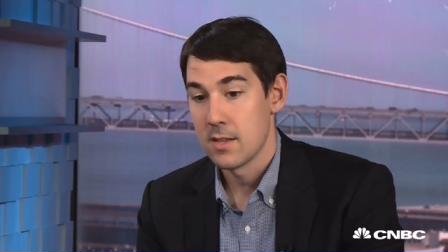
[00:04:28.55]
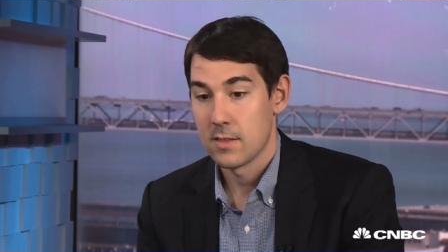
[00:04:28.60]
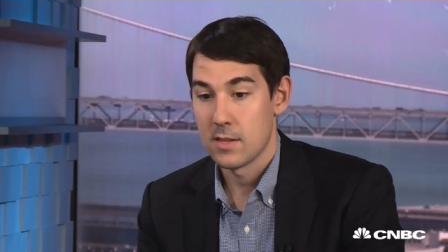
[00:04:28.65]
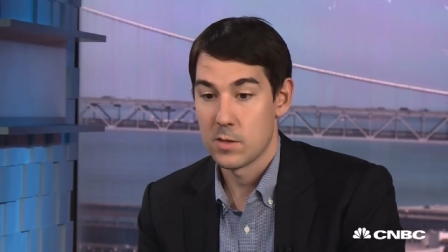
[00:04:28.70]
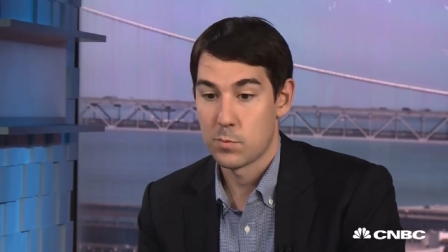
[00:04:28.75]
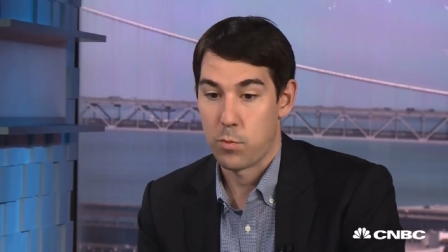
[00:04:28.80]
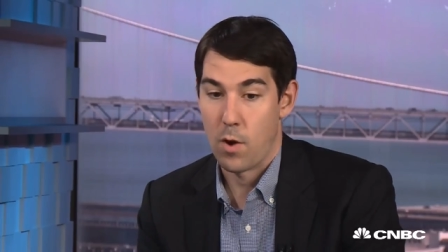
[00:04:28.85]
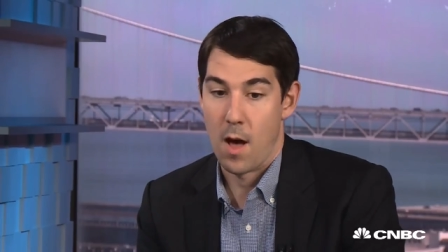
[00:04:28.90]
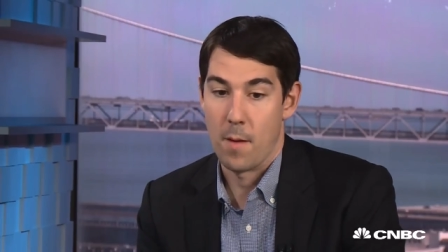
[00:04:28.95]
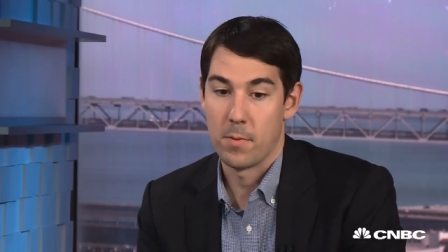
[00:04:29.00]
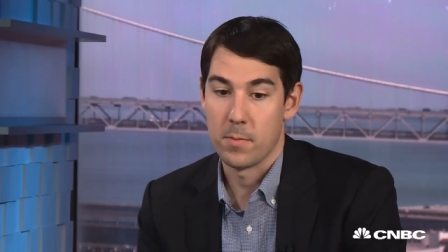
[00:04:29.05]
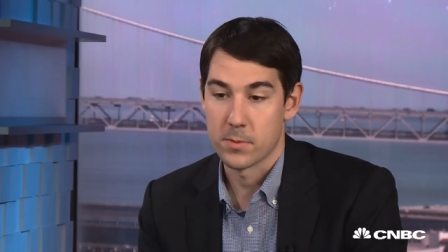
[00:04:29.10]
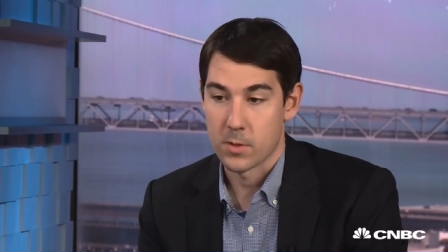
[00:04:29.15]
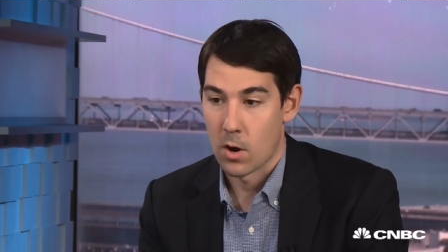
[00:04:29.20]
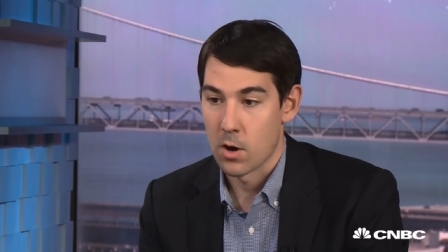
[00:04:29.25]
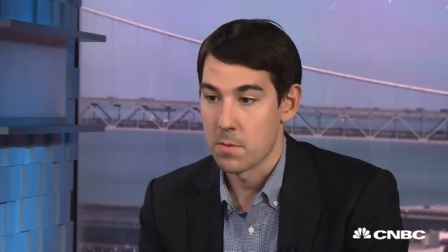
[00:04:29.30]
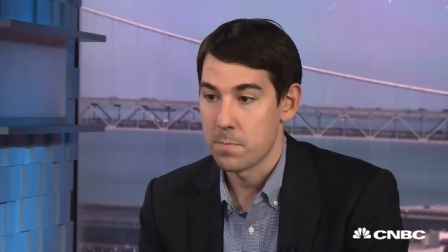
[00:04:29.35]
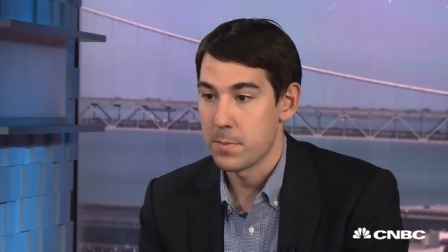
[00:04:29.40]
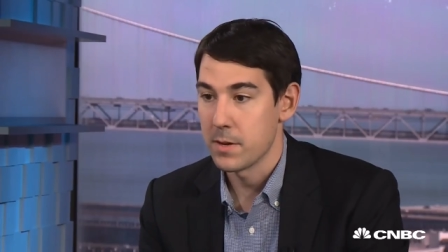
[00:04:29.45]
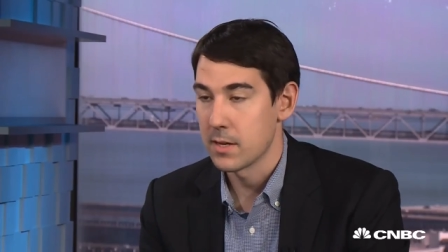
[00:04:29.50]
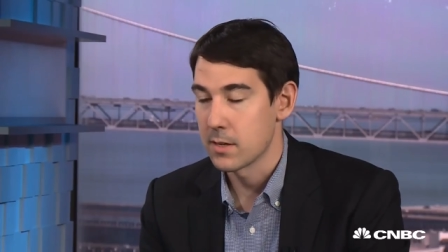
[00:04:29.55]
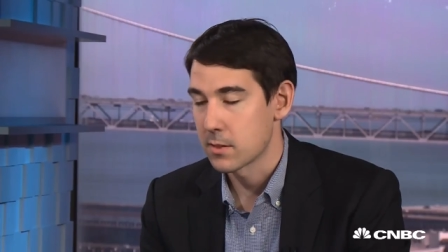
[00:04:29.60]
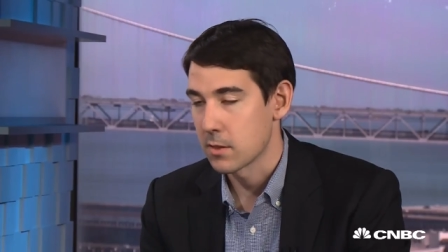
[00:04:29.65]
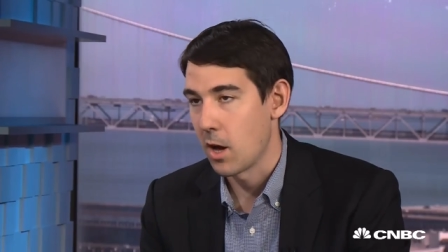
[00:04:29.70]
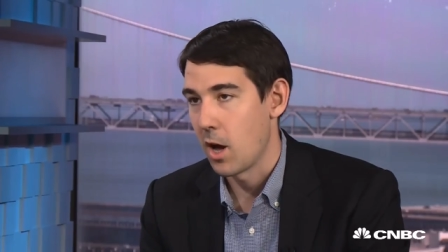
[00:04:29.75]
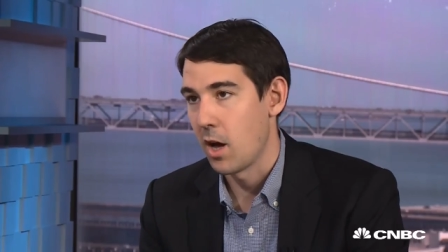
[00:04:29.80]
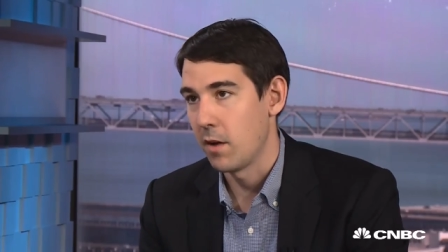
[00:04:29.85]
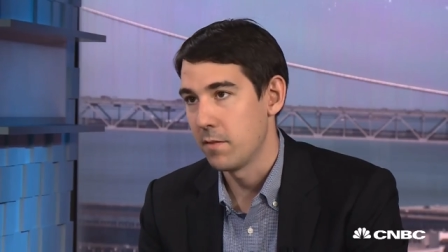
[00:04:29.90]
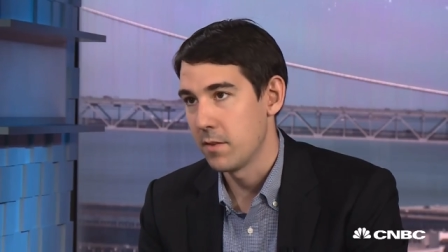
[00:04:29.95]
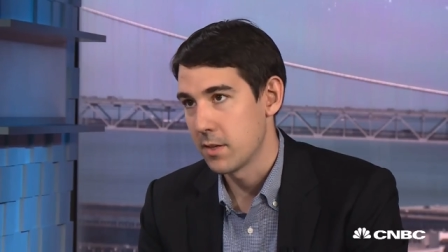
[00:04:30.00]
These problems aren't being
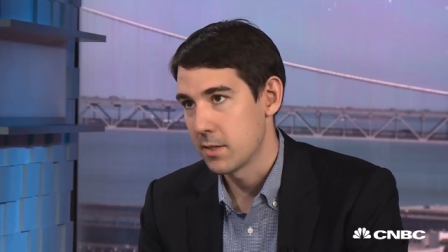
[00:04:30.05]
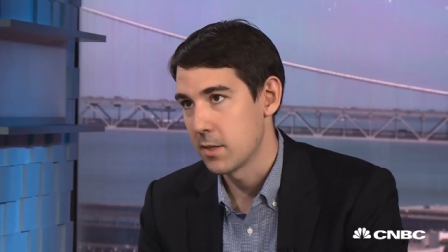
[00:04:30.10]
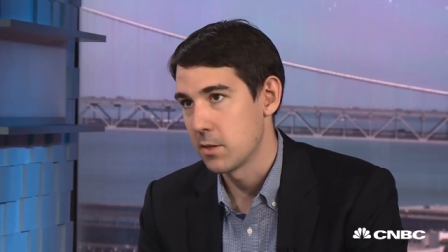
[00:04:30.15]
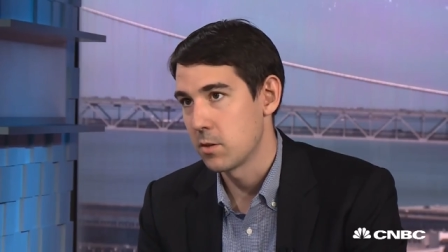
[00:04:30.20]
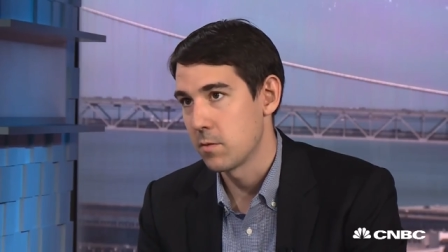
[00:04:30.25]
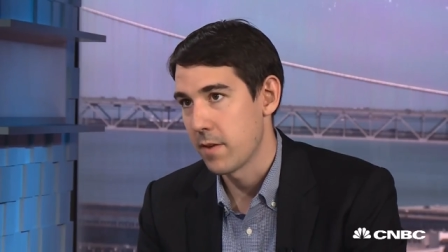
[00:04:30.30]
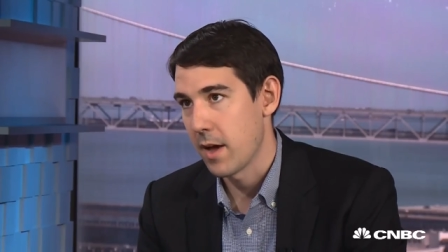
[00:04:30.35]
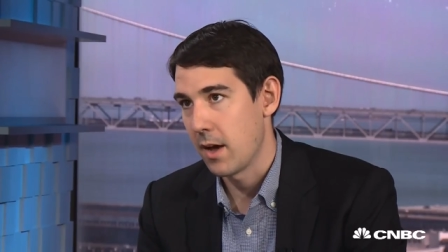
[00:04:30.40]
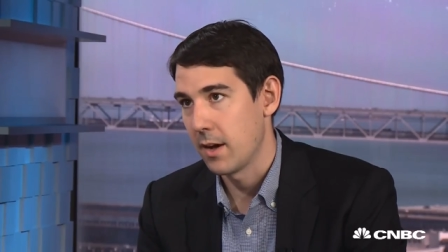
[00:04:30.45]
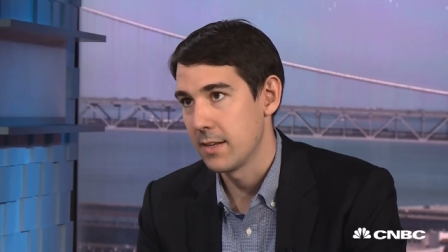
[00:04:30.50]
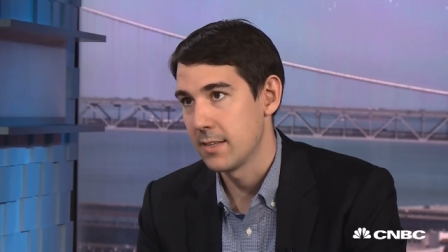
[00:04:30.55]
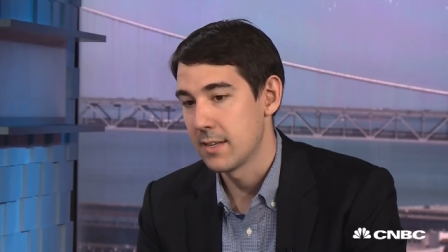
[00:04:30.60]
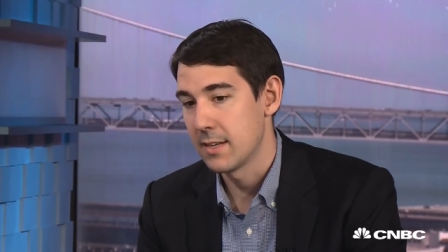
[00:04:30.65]
solved in the Central Valley